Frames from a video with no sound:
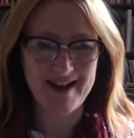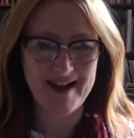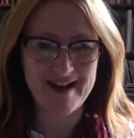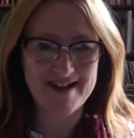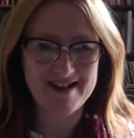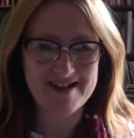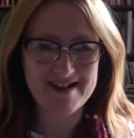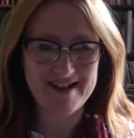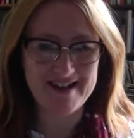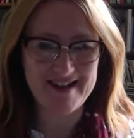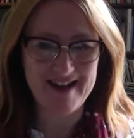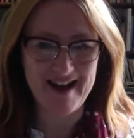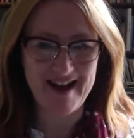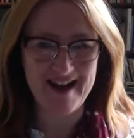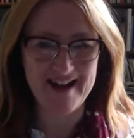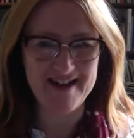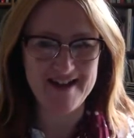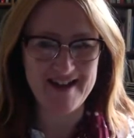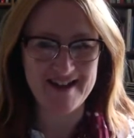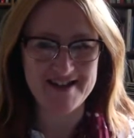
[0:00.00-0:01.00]
as in
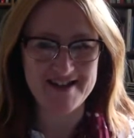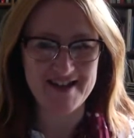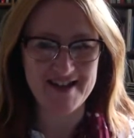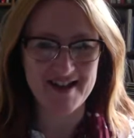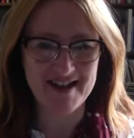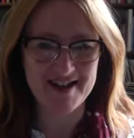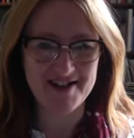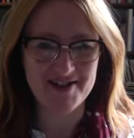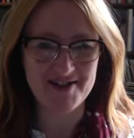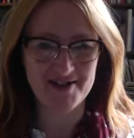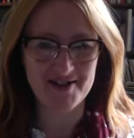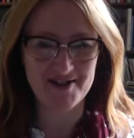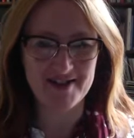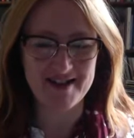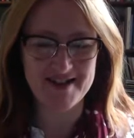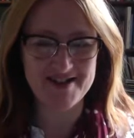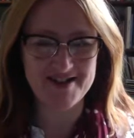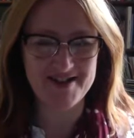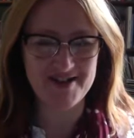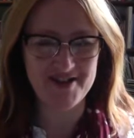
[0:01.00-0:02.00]
any educational
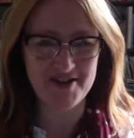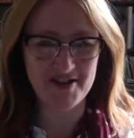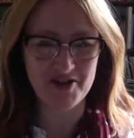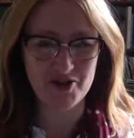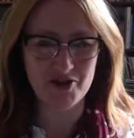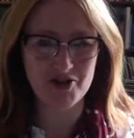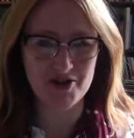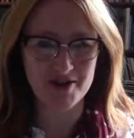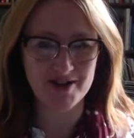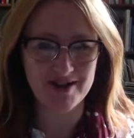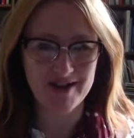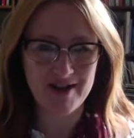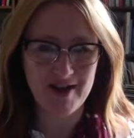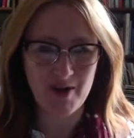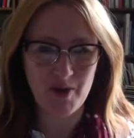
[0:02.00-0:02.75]
institution,